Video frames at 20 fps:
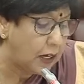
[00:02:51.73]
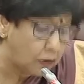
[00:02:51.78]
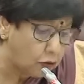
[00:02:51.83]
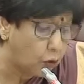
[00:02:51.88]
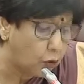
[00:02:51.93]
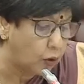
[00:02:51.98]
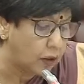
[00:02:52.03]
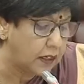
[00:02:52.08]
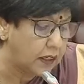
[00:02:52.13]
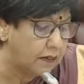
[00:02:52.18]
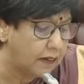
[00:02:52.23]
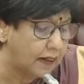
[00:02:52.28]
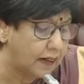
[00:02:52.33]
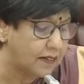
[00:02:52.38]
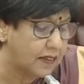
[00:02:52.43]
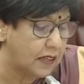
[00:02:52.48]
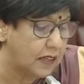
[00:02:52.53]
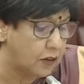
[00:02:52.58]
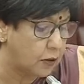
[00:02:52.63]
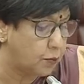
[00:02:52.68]
have been
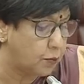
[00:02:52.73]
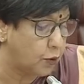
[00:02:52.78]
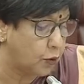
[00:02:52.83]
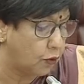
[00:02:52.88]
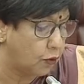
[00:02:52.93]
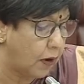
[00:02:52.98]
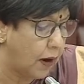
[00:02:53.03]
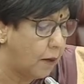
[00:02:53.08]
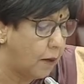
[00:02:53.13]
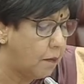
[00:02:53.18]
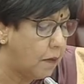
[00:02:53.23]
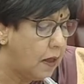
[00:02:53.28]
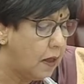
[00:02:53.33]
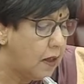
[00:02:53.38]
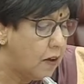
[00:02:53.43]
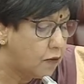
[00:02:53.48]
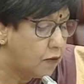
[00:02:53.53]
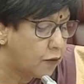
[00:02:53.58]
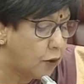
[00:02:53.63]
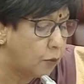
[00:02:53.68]
enrolled in the extended
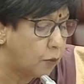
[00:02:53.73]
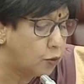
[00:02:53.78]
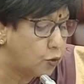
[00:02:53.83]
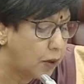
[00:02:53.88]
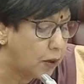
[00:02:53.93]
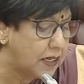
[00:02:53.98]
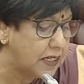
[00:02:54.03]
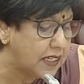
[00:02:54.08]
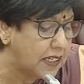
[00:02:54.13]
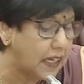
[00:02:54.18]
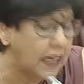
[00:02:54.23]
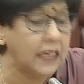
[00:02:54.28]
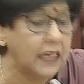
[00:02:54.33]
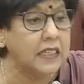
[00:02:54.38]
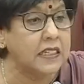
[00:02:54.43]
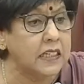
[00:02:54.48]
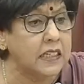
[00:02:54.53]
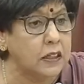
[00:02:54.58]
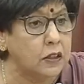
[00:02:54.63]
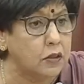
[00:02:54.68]
program from
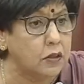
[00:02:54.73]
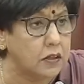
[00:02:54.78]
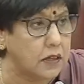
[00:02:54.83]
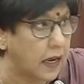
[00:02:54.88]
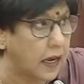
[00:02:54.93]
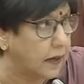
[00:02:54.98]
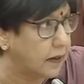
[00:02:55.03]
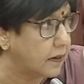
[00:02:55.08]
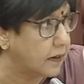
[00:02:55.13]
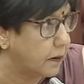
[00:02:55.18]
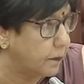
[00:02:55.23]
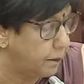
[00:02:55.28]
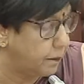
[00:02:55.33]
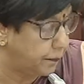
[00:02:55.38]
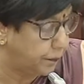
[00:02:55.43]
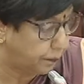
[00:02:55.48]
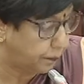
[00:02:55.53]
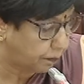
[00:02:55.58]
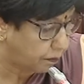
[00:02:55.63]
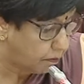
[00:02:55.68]
2018 to
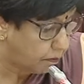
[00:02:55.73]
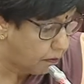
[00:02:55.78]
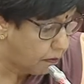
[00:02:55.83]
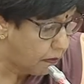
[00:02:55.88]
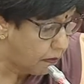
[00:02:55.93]
date.